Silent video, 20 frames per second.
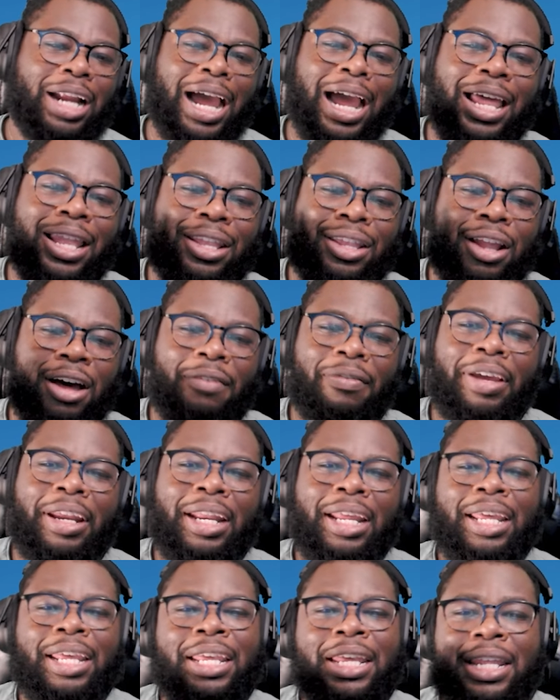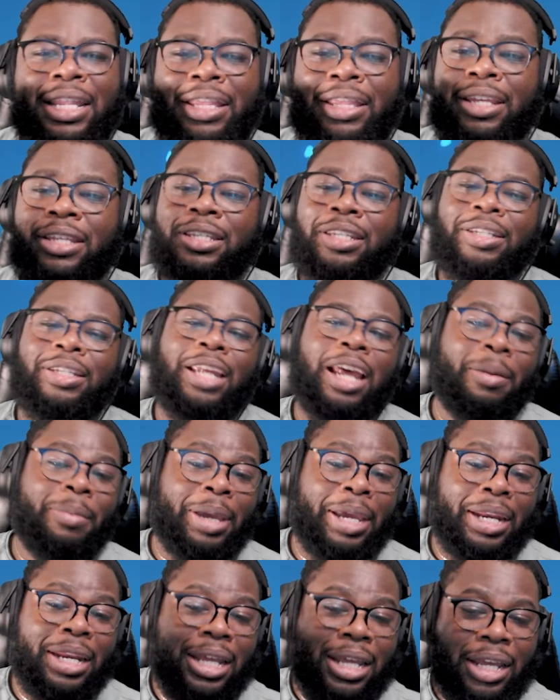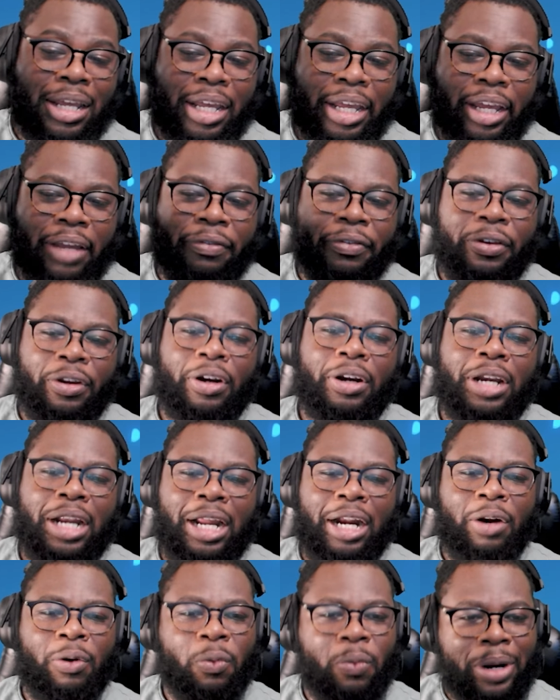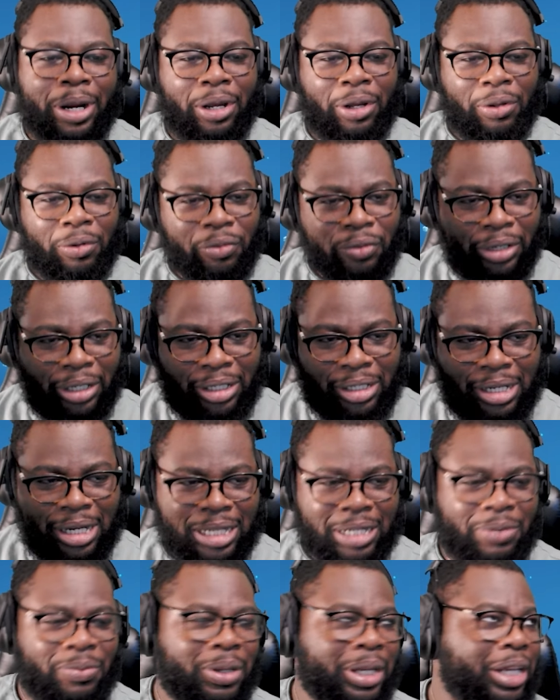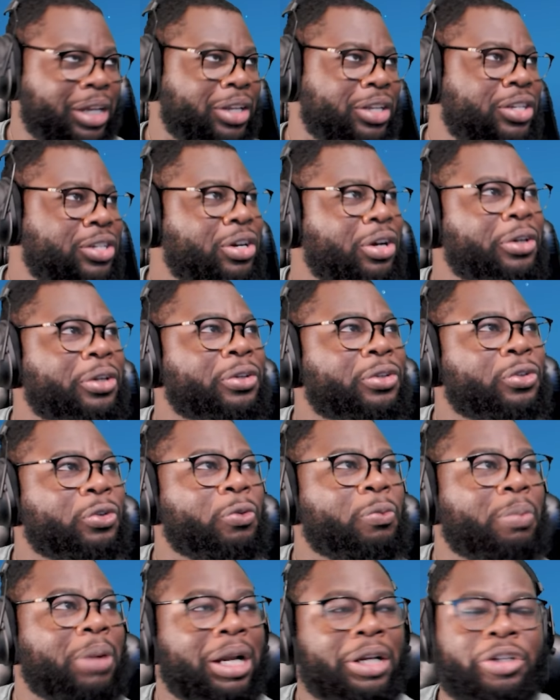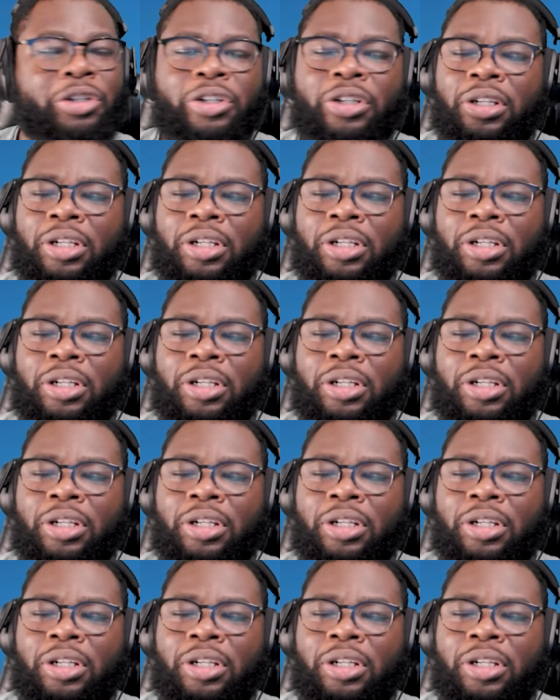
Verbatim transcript: I love it. This is, I mean, if you're not a whale list, doesn't really concern you too much,